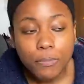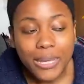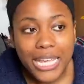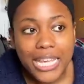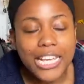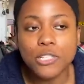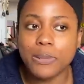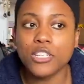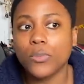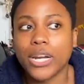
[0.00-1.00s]
be,
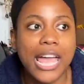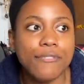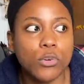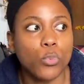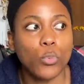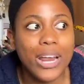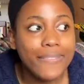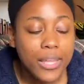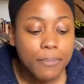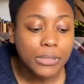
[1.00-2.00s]
especially when I haven't
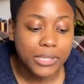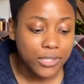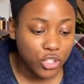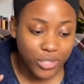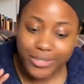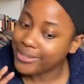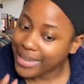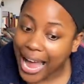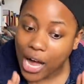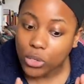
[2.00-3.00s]
read them, but this just
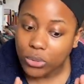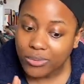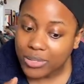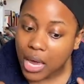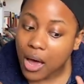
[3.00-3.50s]
sounds